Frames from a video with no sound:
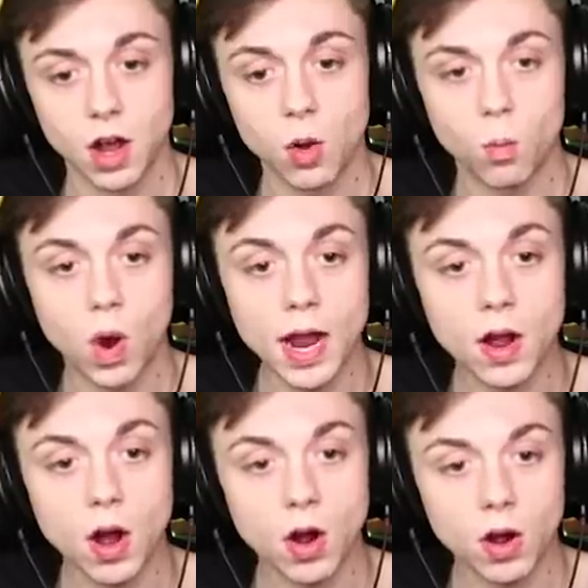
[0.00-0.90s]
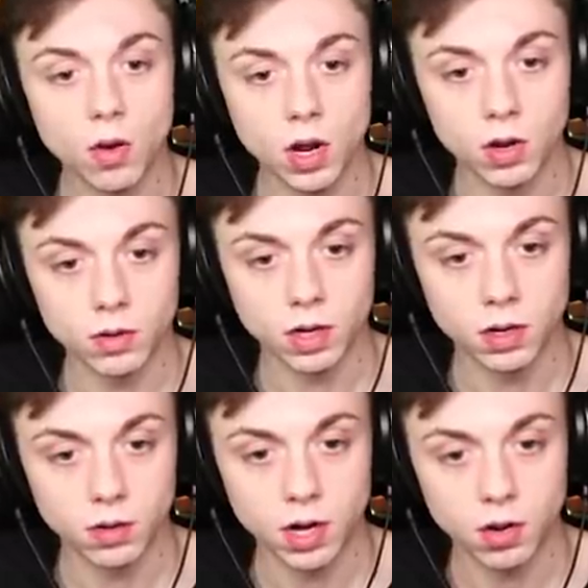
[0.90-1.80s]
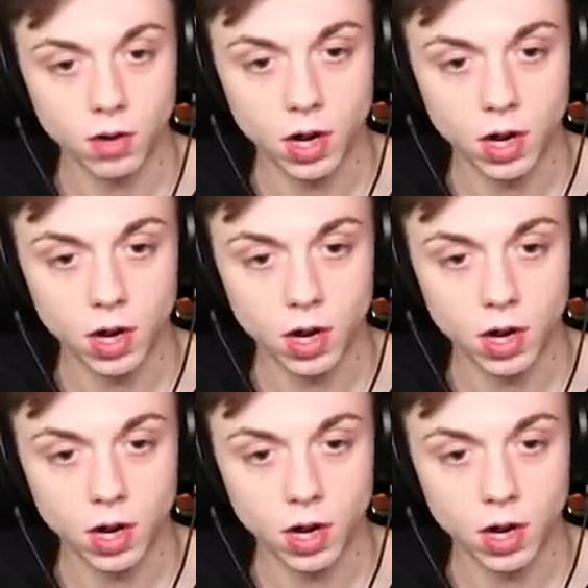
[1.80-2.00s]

Oh, what? Oh, oh, oh, oh, oh,